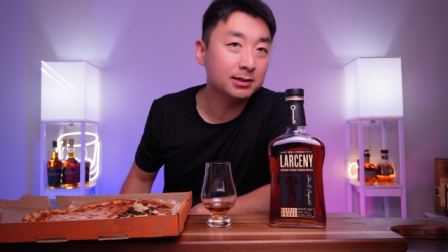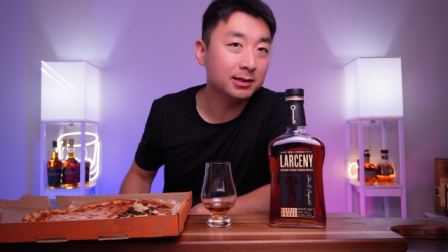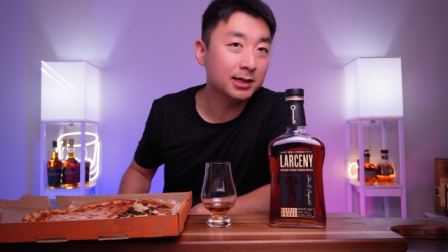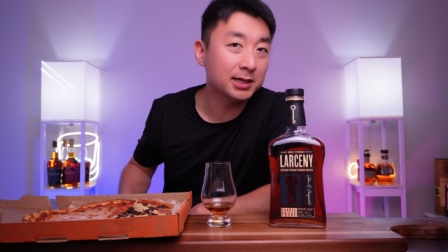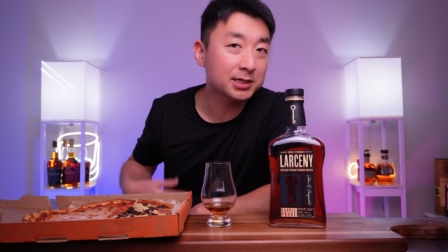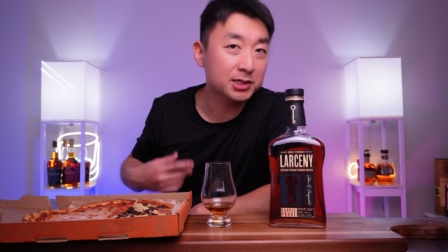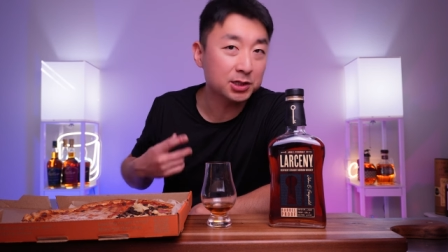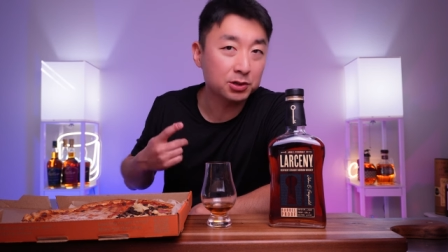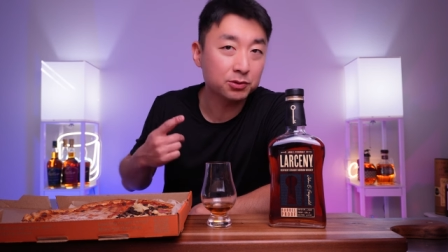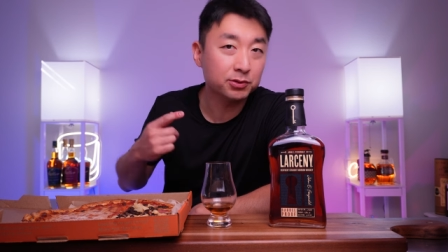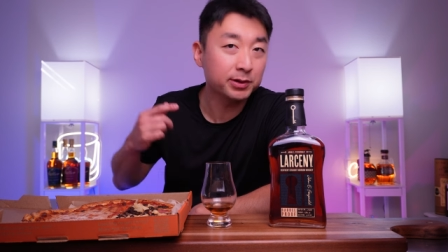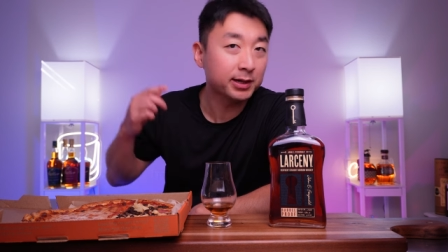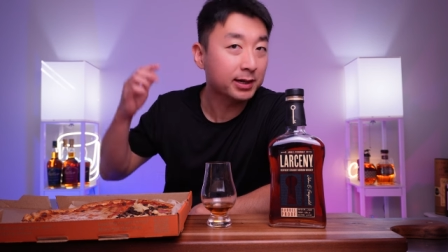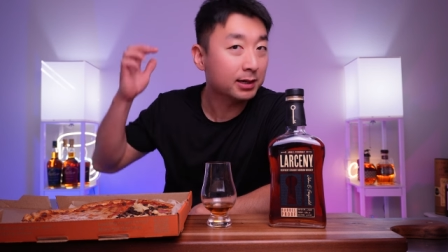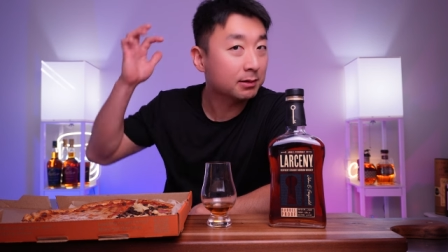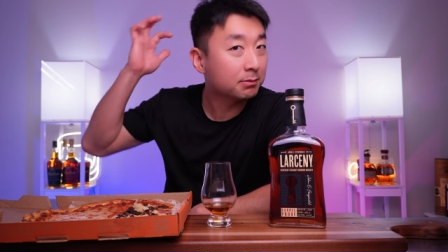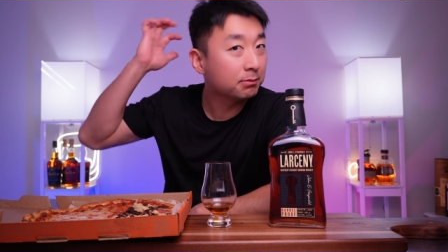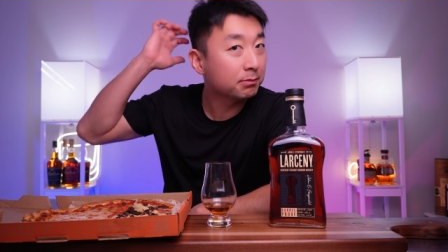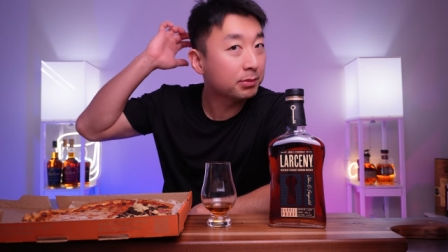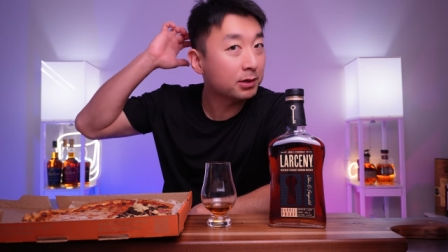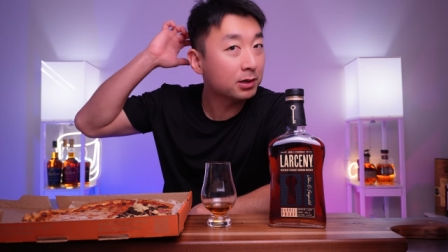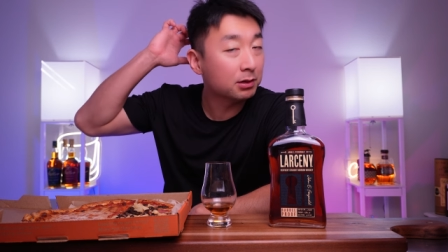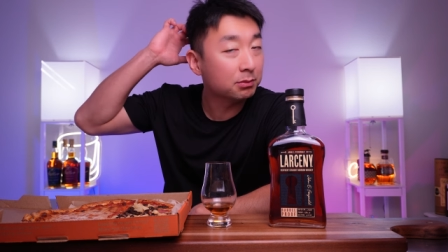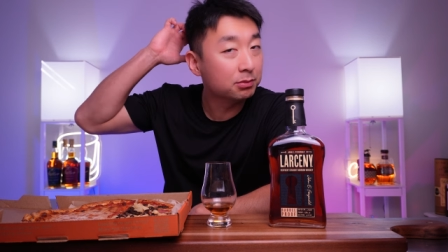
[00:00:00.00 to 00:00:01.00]
Elijah Craig
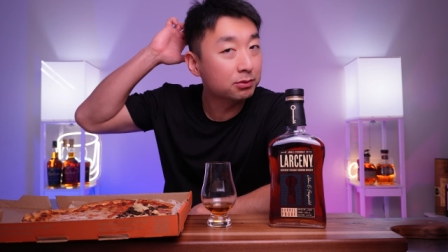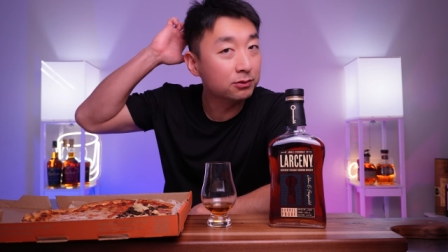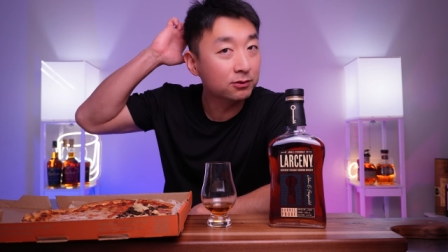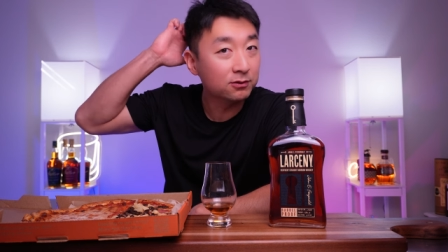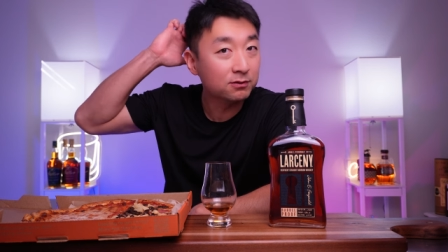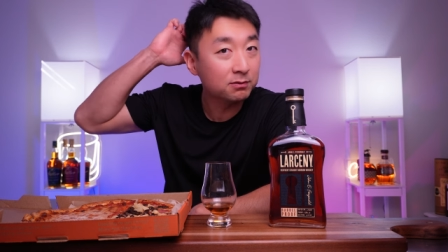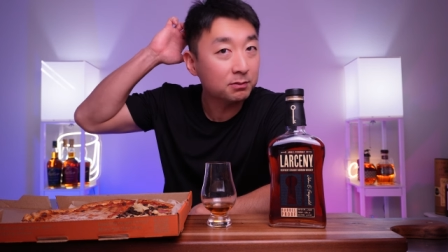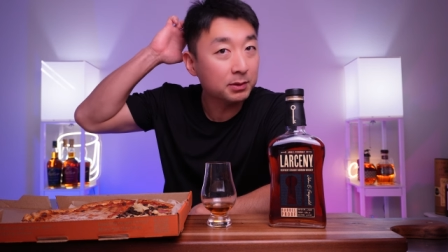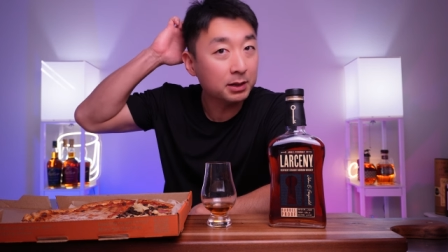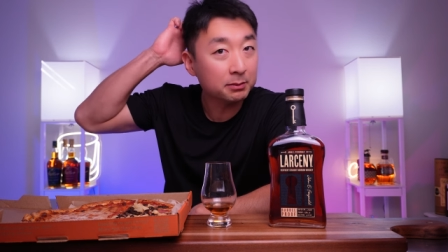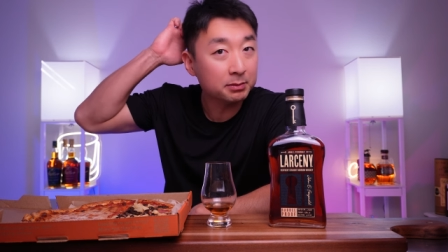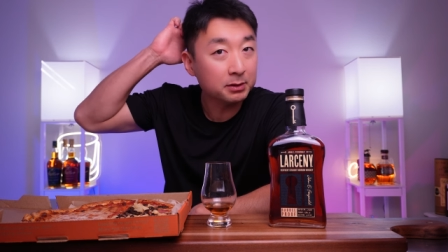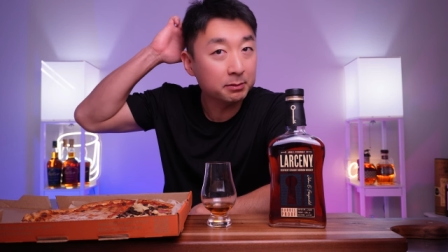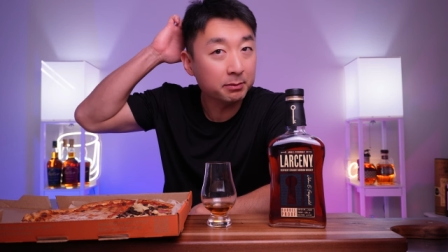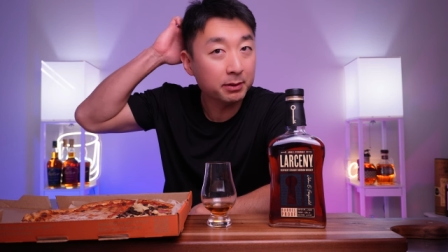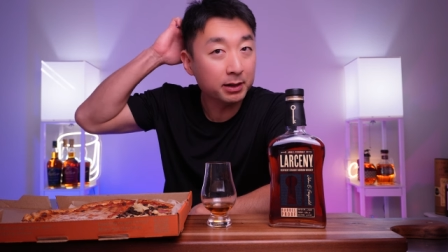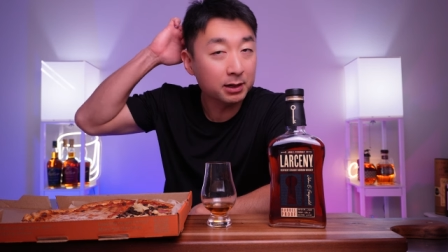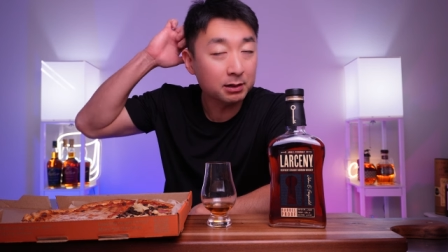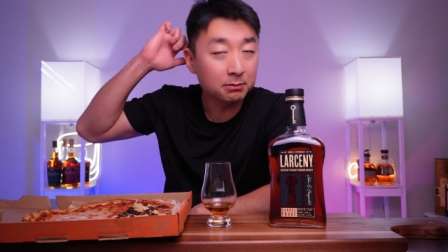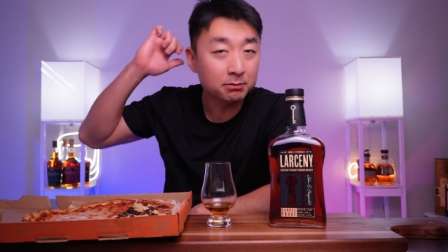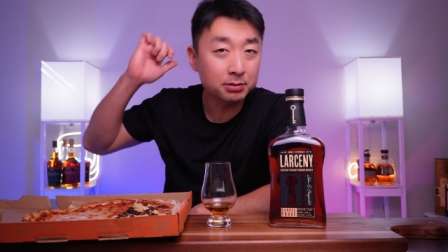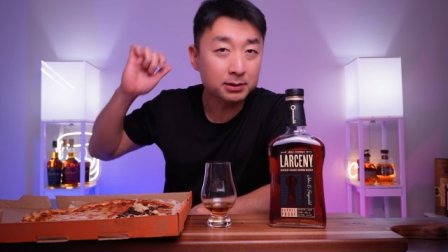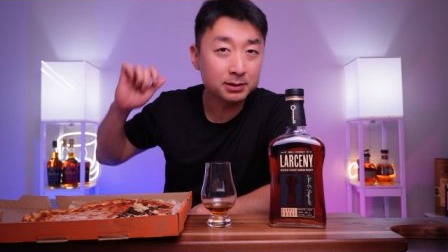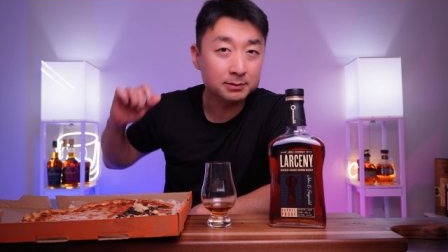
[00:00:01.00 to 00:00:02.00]
Barrel Proof might be
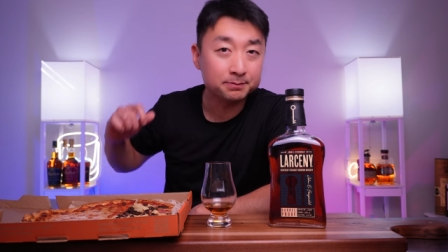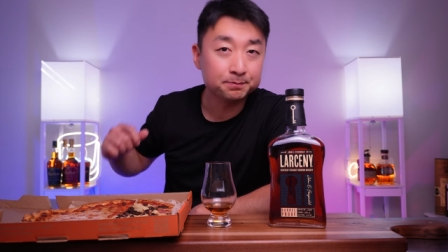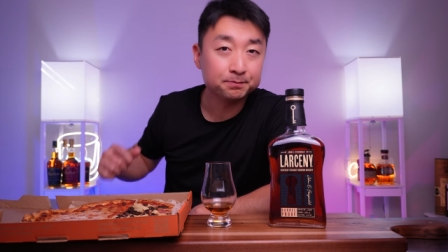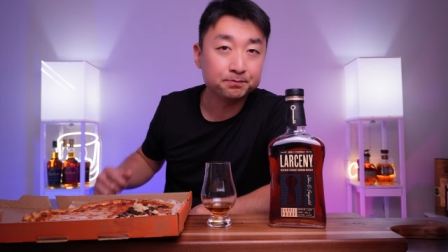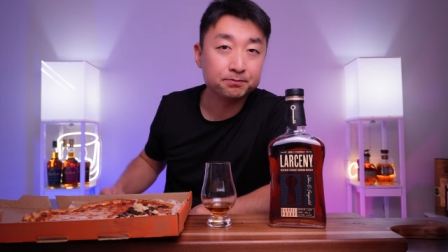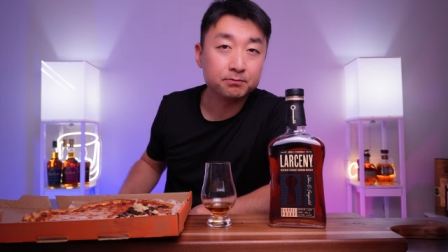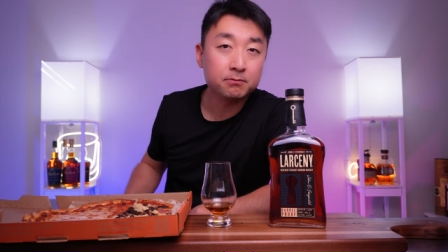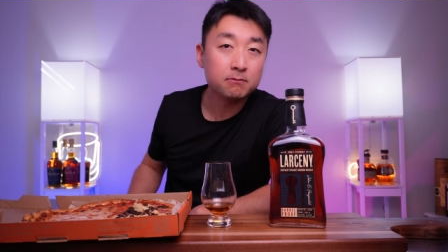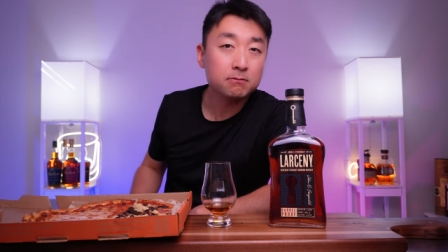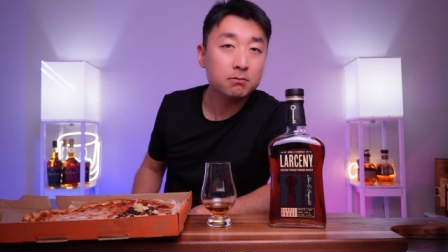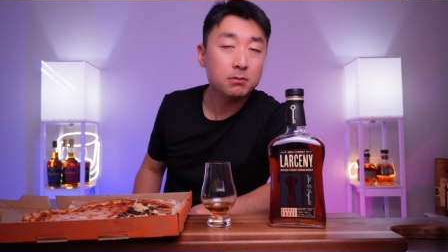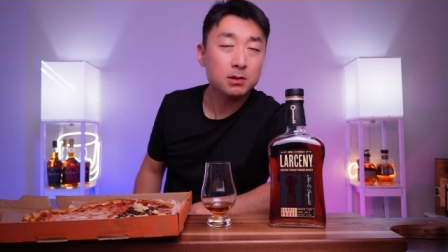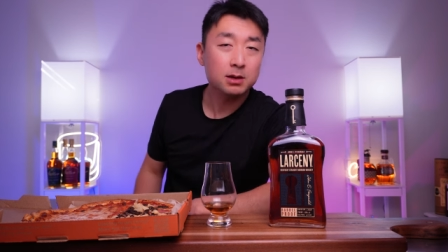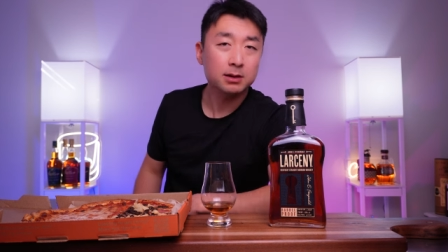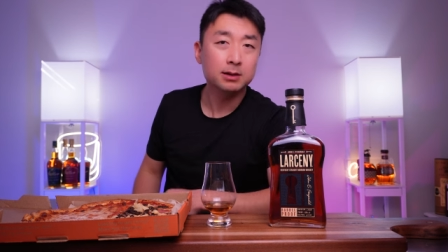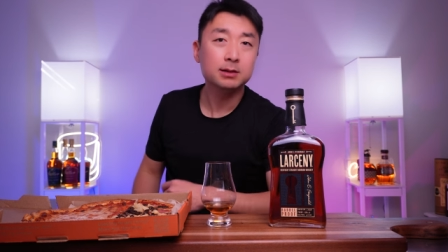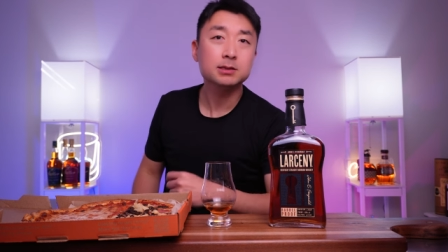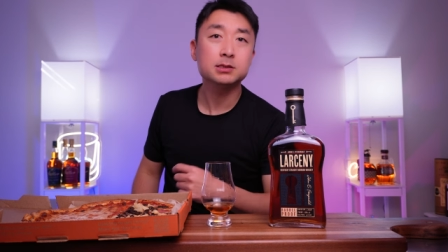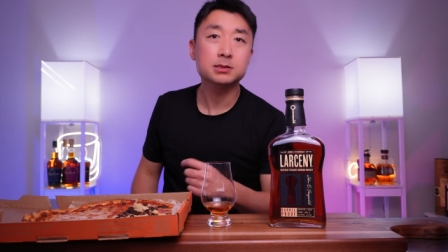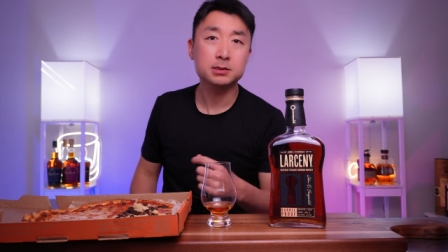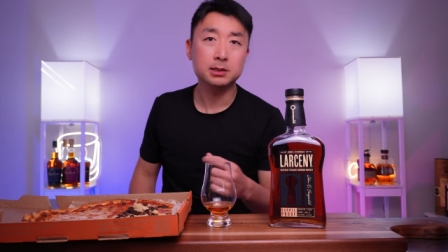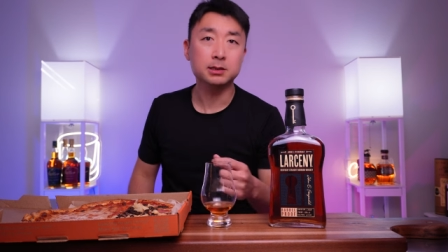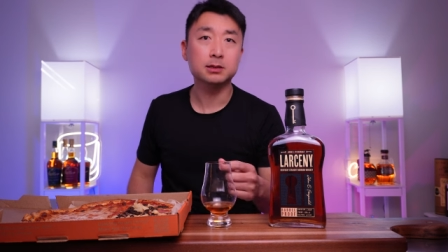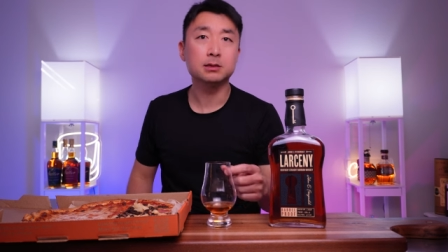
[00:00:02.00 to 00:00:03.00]
better, but
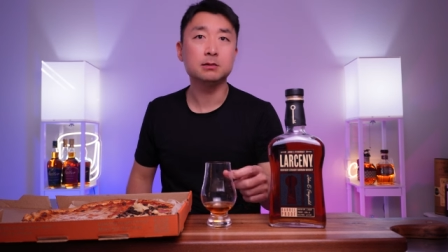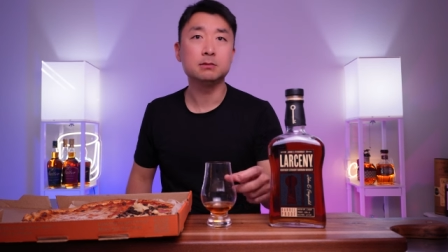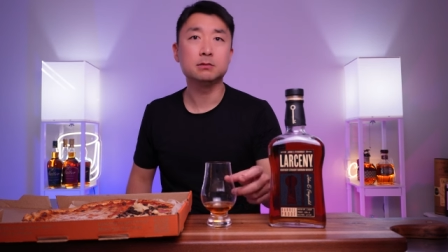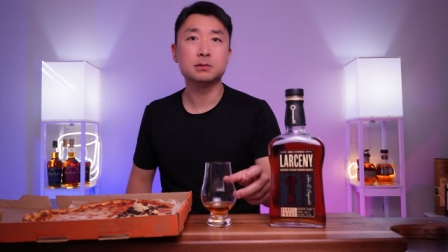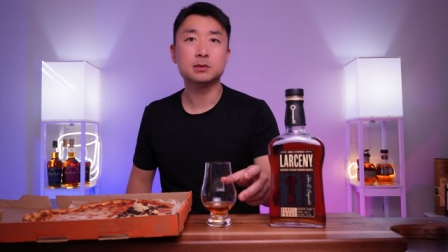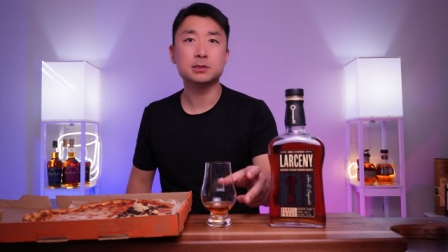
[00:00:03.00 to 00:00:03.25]
it's good.